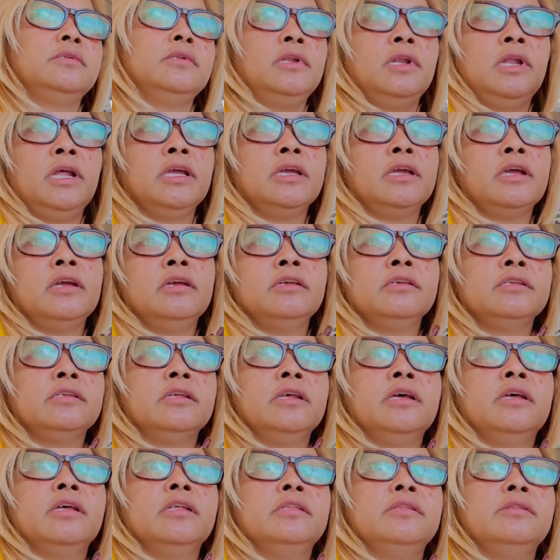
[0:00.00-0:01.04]
like I
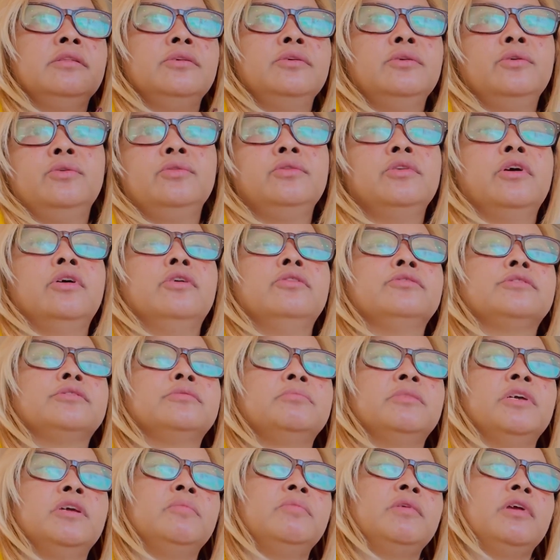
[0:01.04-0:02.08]
said, who
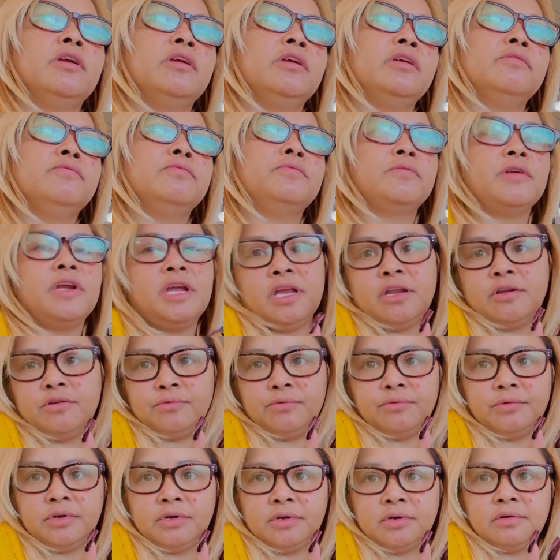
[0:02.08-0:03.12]
knows, maybe a friend
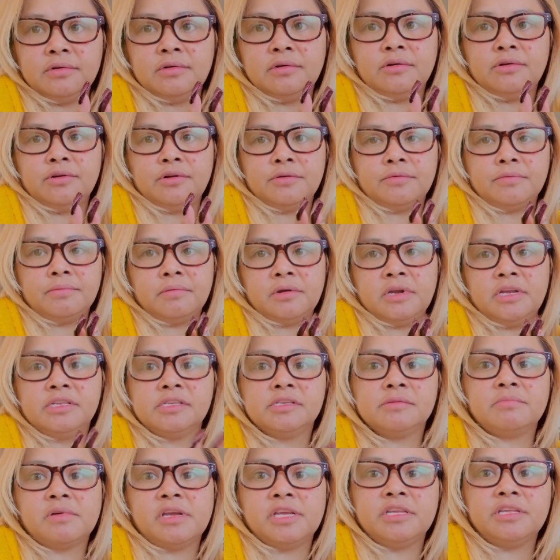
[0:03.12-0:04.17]
or
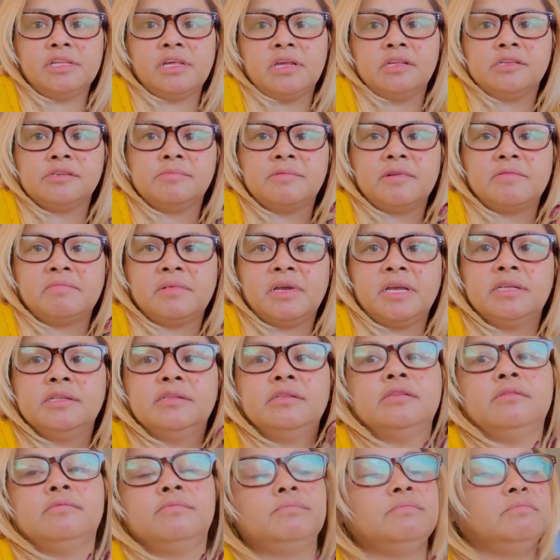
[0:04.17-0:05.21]
friends might change my mind.